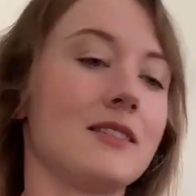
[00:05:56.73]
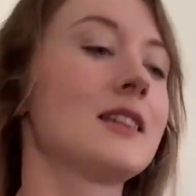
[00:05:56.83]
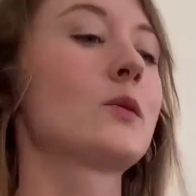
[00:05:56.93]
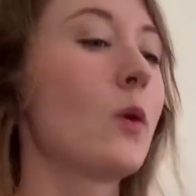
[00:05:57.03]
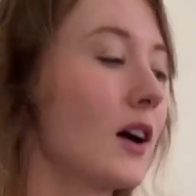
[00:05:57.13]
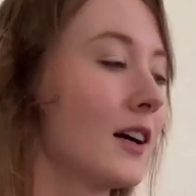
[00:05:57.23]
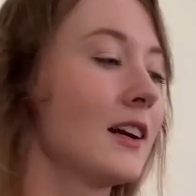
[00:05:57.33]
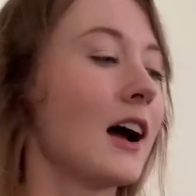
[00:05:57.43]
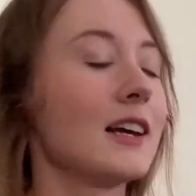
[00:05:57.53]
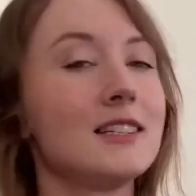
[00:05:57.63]
This
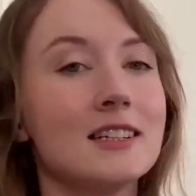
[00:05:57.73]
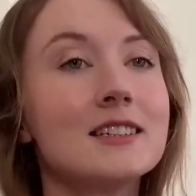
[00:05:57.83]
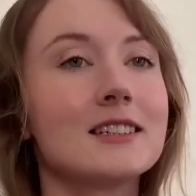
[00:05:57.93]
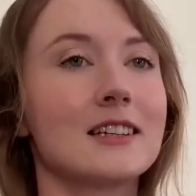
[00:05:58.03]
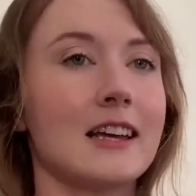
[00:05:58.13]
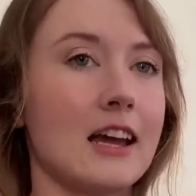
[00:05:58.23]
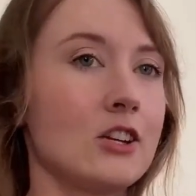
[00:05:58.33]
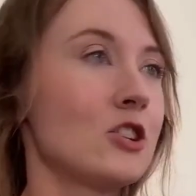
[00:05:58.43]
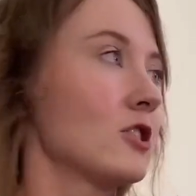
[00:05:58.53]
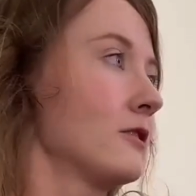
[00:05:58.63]
one I didn't
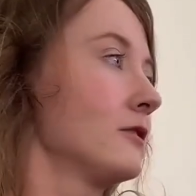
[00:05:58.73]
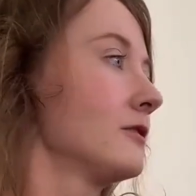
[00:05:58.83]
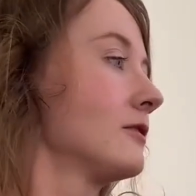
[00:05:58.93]
gauge,